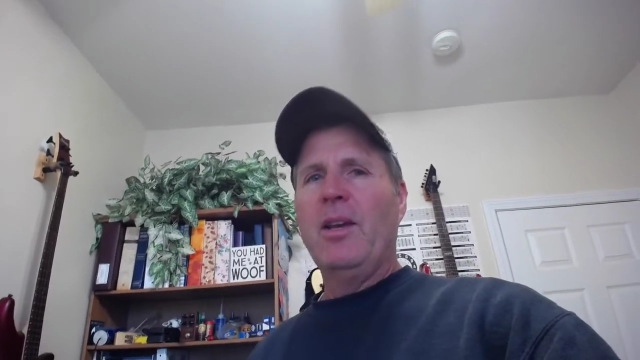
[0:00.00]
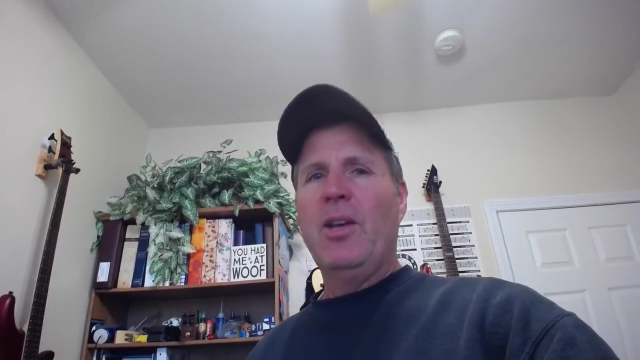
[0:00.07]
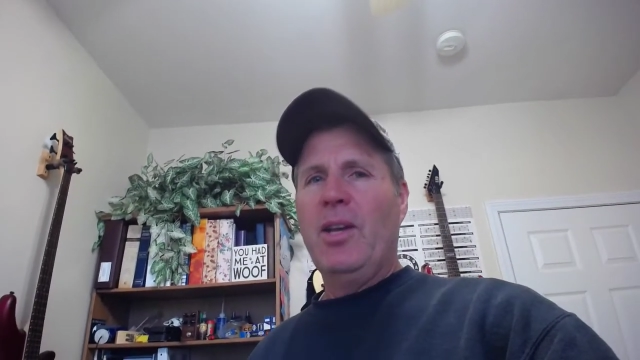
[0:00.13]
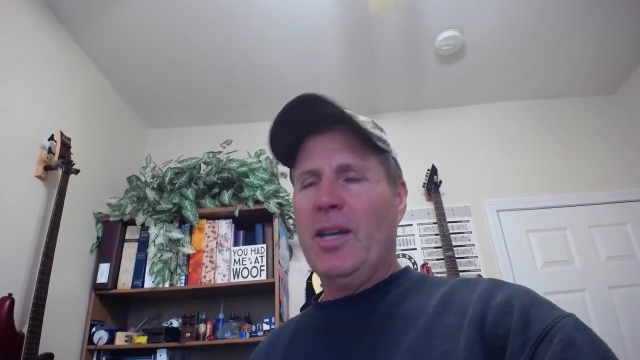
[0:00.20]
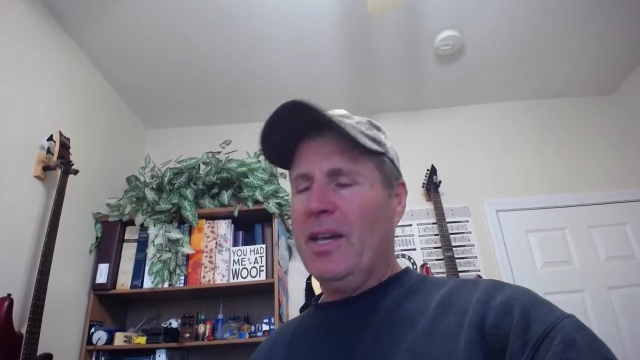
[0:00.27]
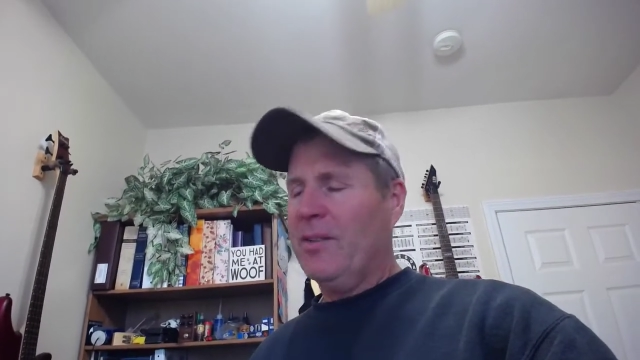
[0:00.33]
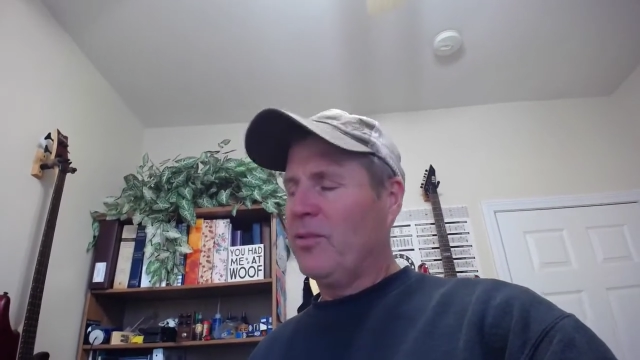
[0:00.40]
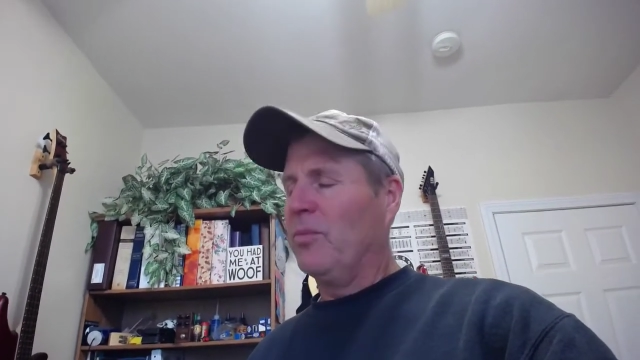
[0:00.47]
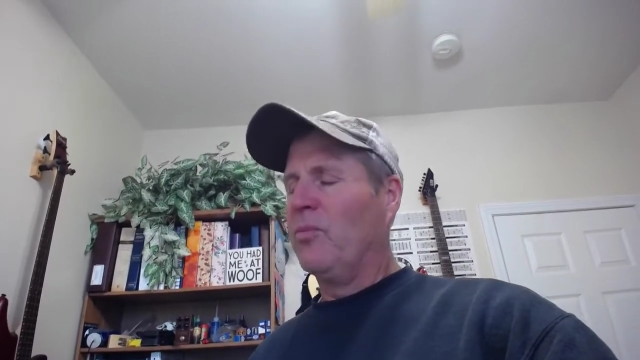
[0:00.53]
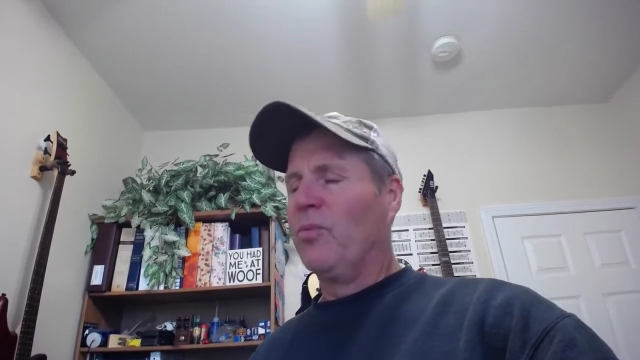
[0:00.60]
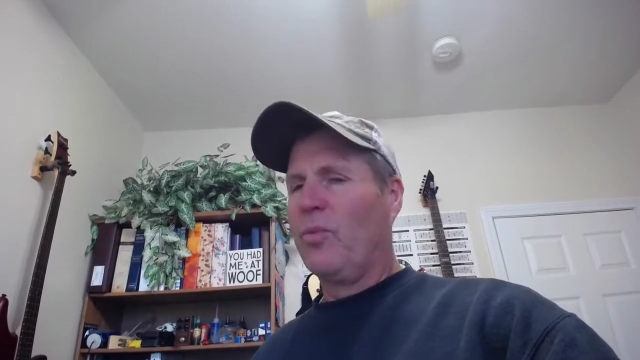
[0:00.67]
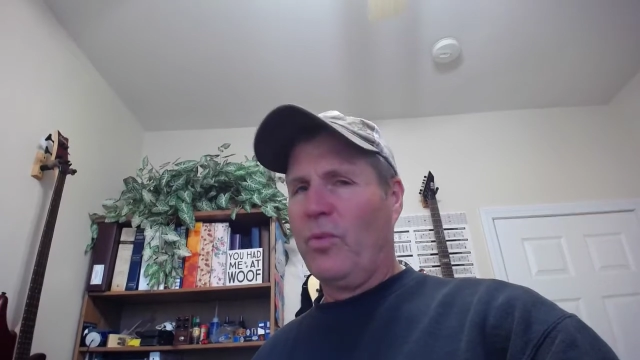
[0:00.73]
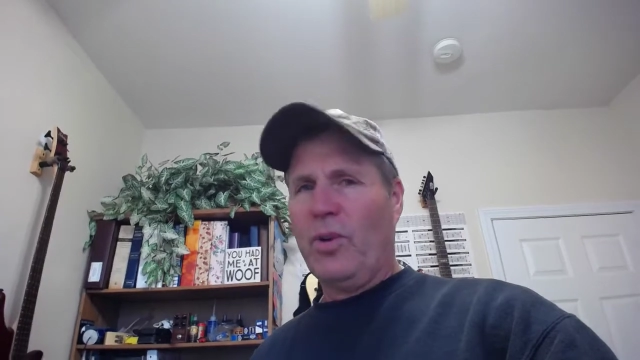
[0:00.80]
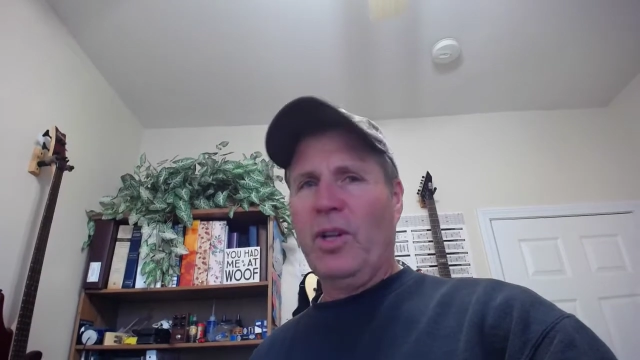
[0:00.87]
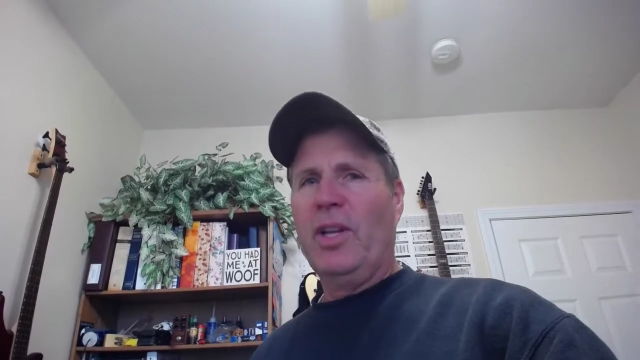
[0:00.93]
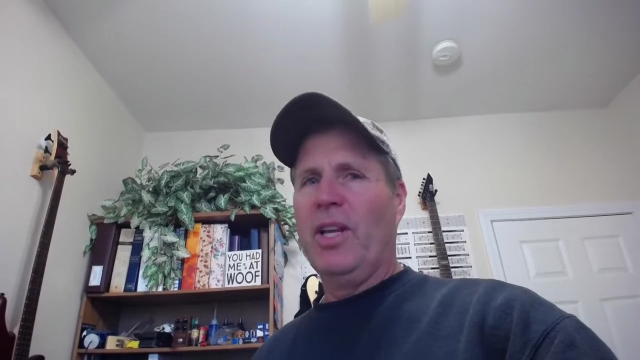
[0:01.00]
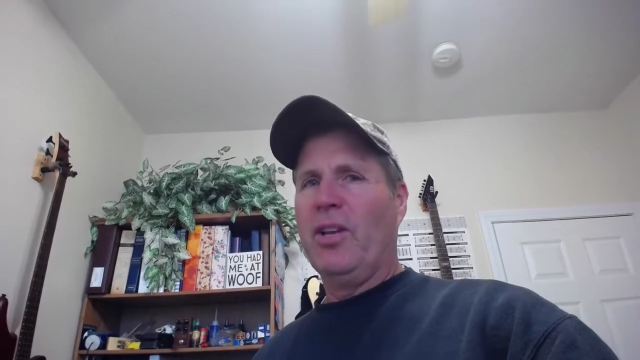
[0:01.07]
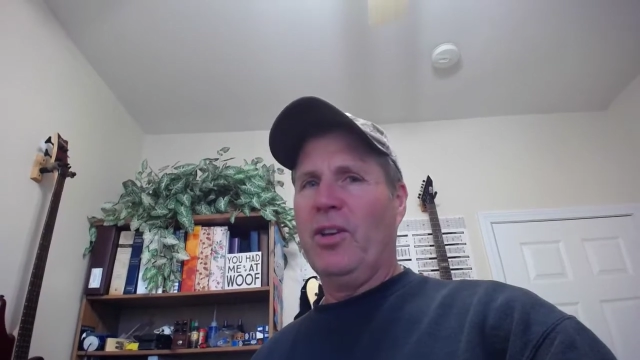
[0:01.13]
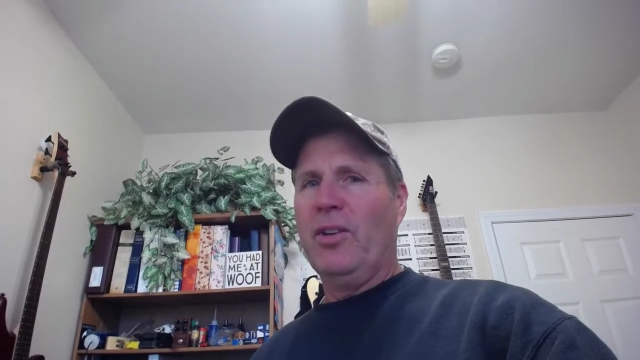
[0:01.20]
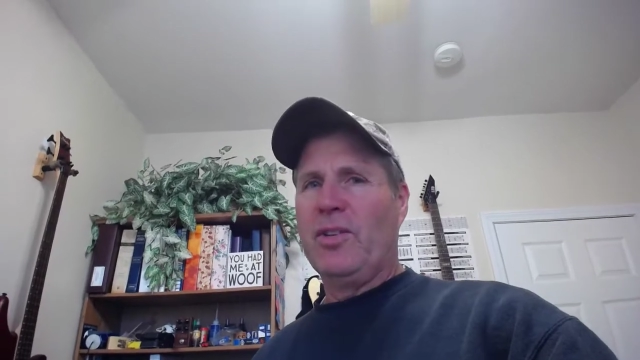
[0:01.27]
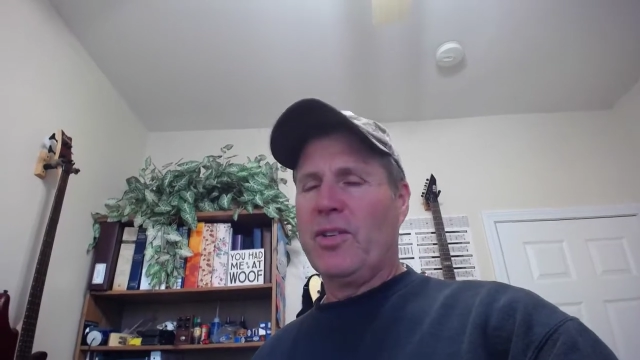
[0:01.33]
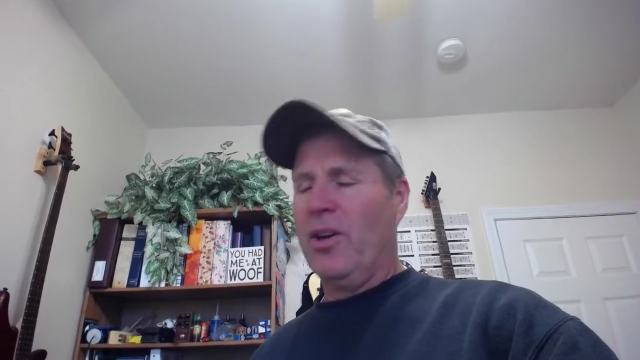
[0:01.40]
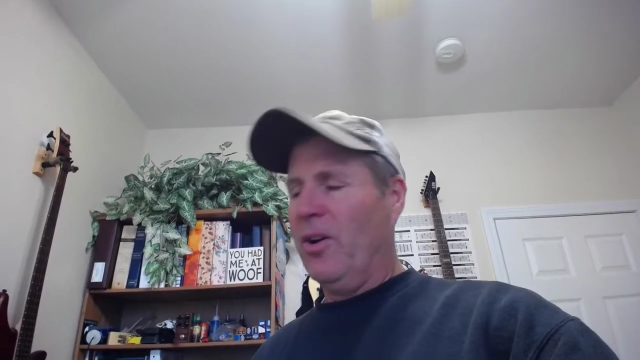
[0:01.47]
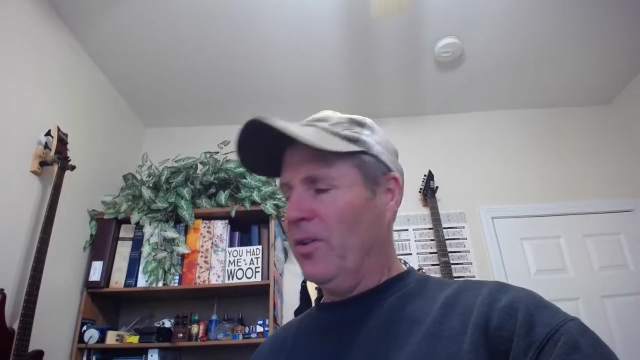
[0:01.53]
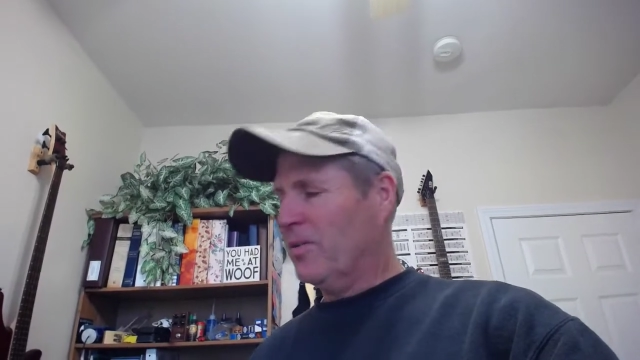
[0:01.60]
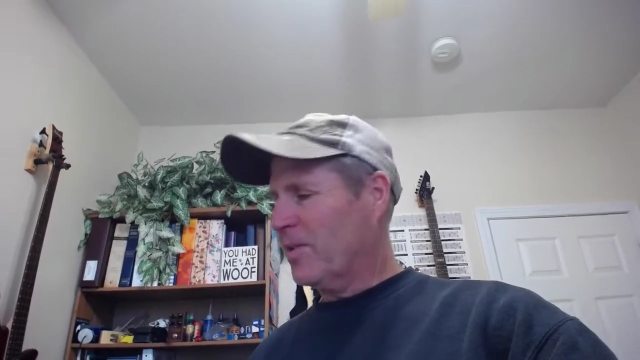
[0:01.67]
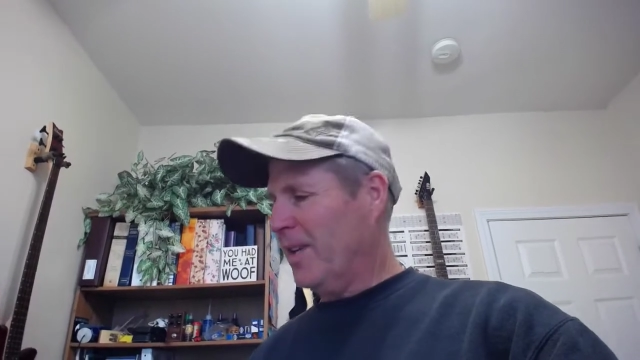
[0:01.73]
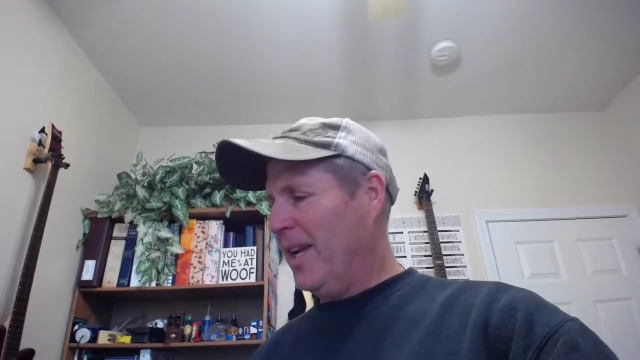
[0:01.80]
You get some really good tones,